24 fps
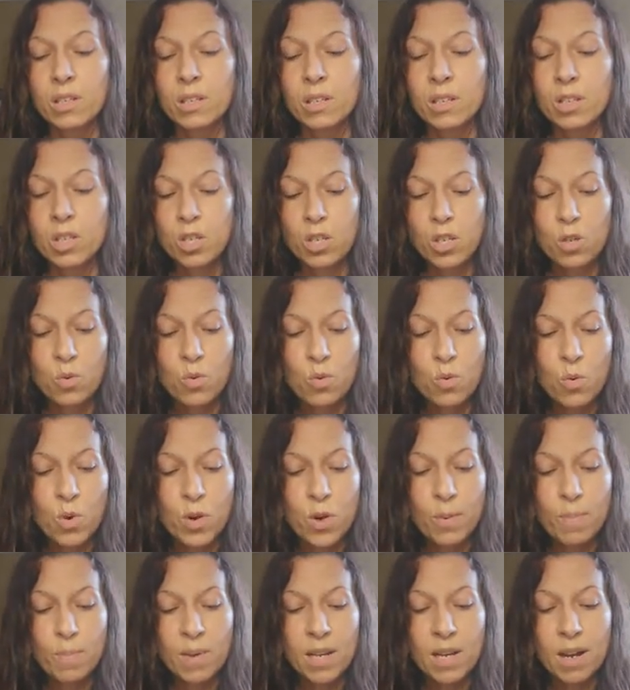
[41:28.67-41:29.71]
you
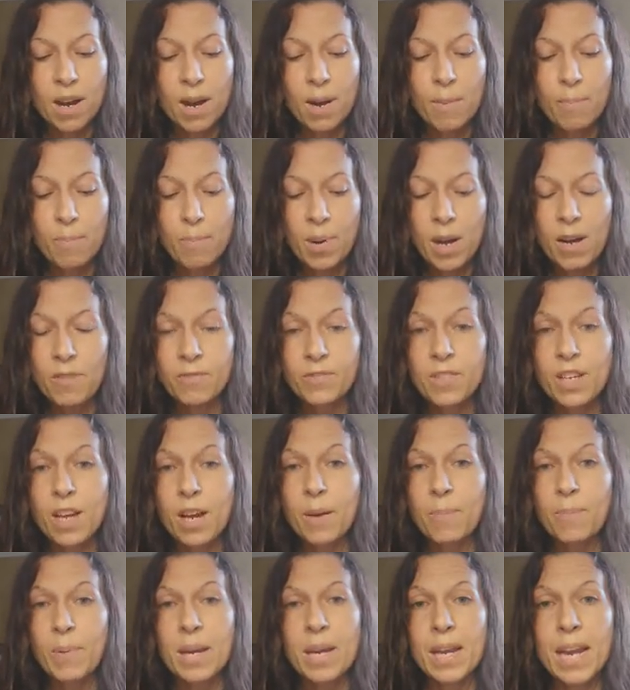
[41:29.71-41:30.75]
would become puffed
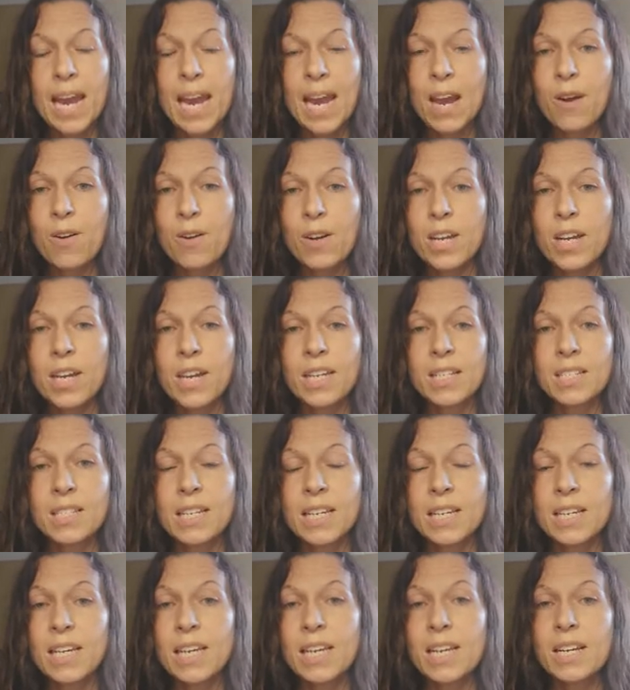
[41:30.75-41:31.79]
up and arrogant
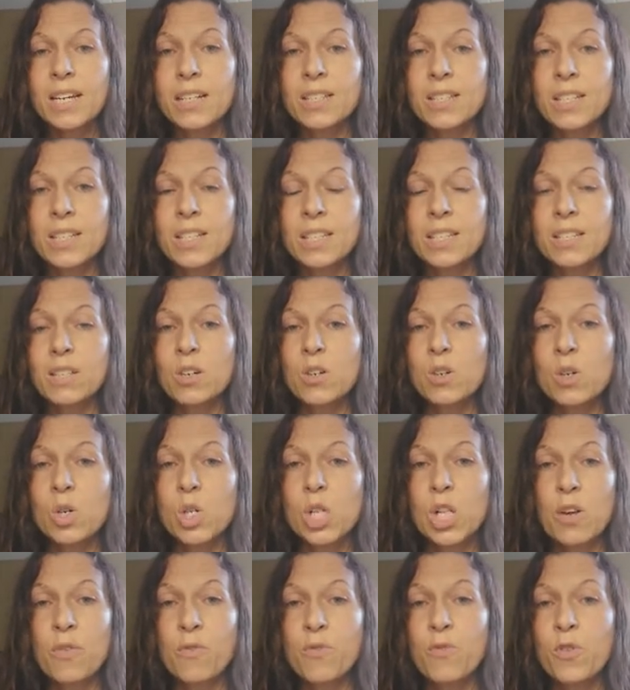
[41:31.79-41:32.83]
and
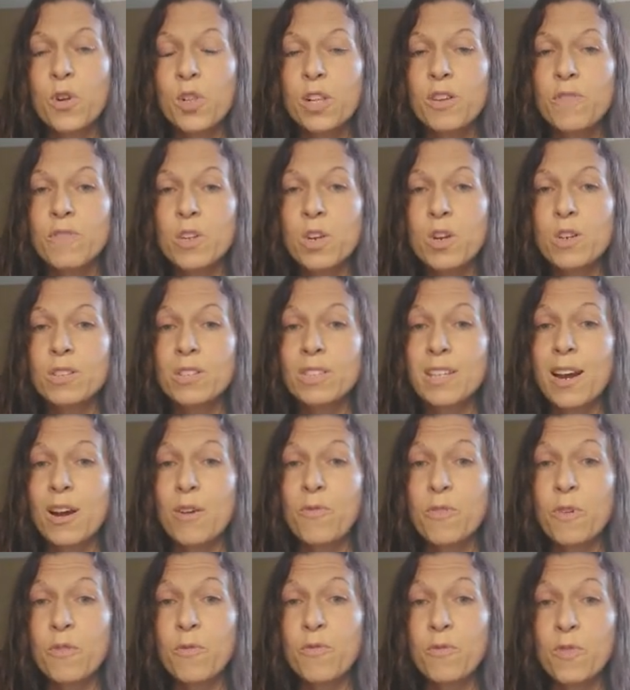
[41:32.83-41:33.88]
egotistical and full of
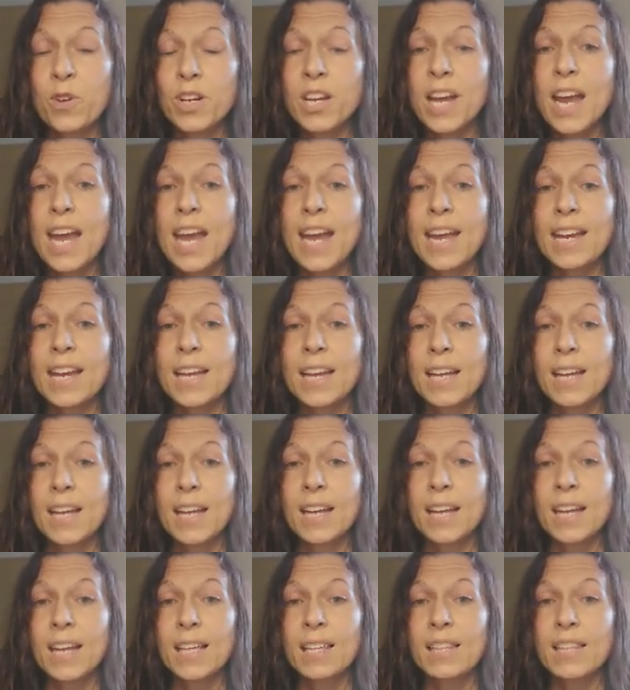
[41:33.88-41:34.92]
yourself and forget
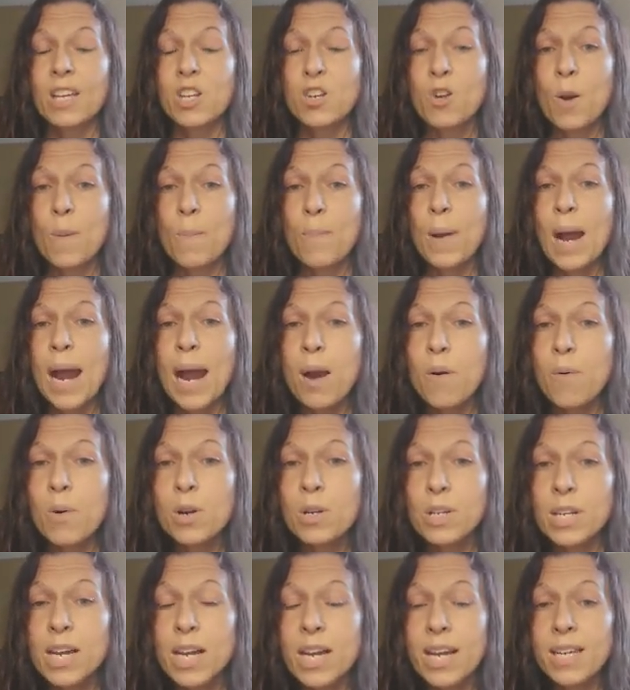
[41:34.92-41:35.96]
that you're
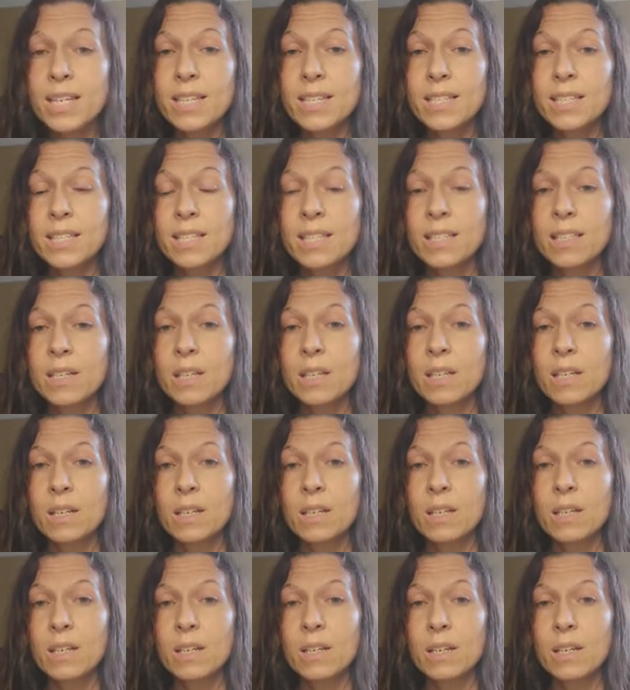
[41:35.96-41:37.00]
powerless
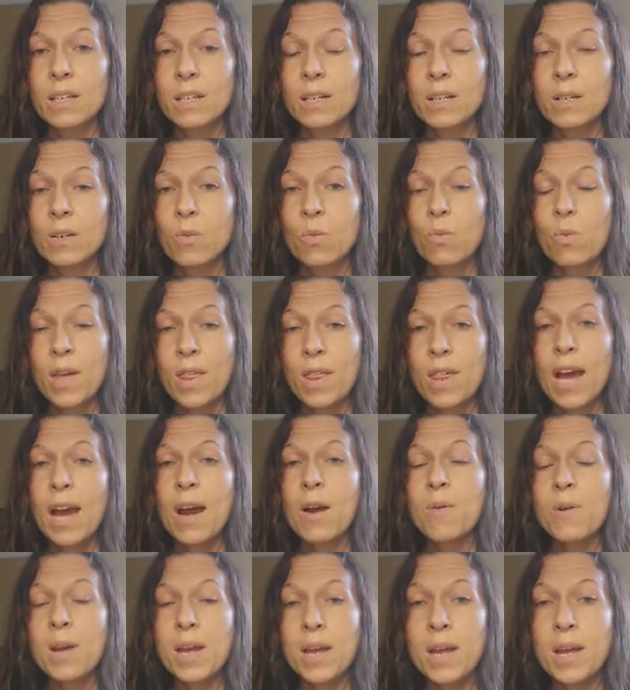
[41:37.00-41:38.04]

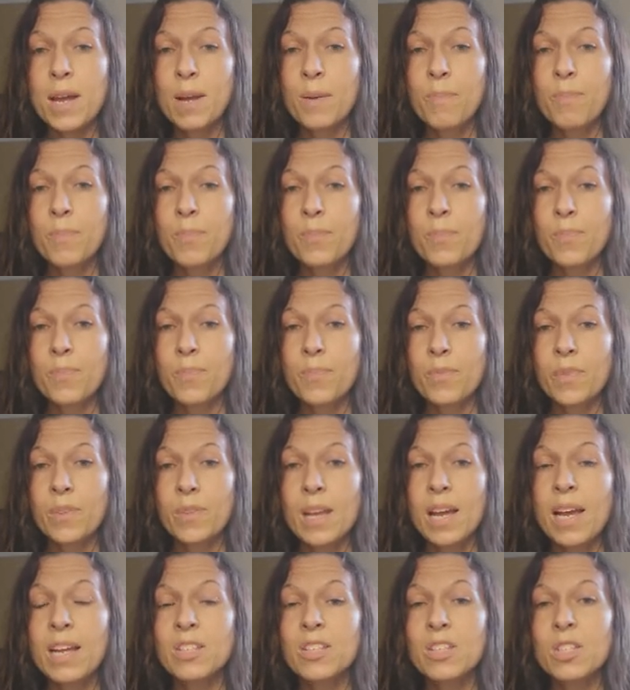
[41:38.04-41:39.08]
without him
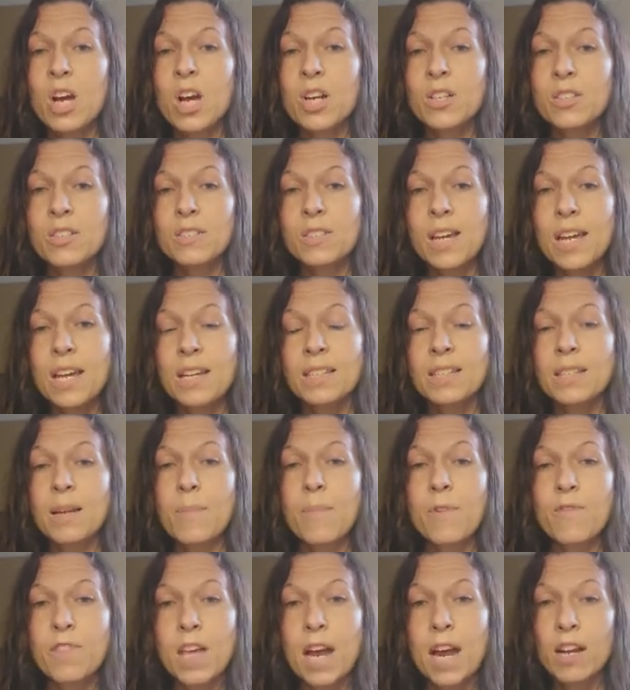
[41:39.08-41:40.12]
and start to take
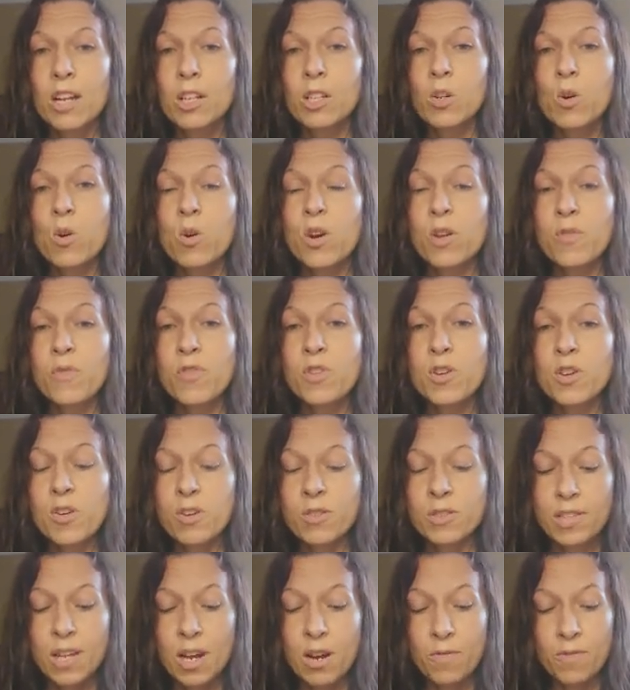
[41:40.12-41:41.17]
some of that glory for
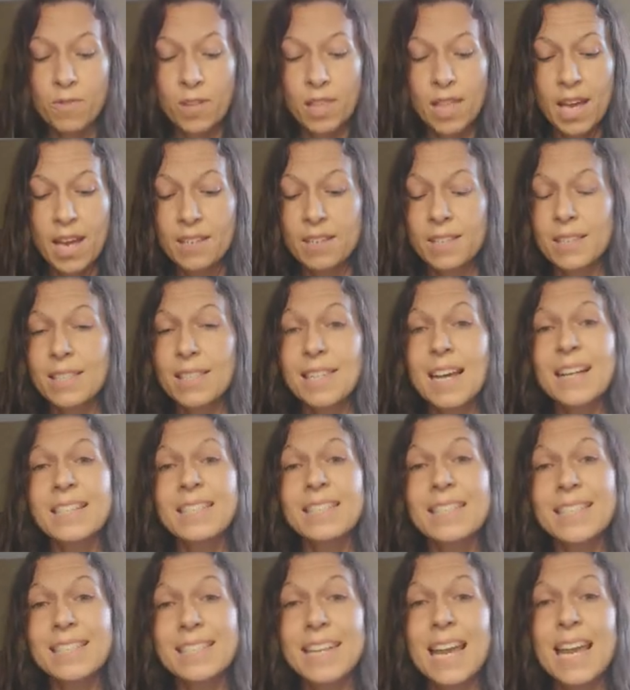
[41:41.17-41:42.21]
yourself. And
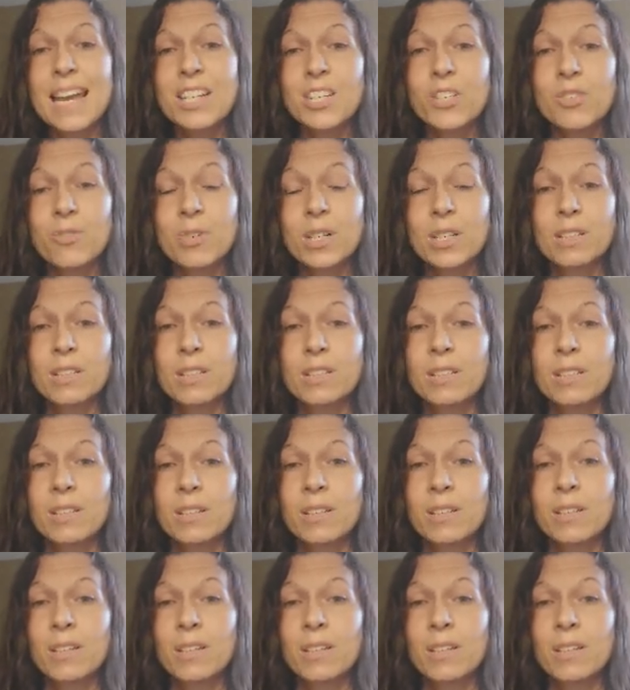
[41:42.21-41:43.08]
that's dangerous.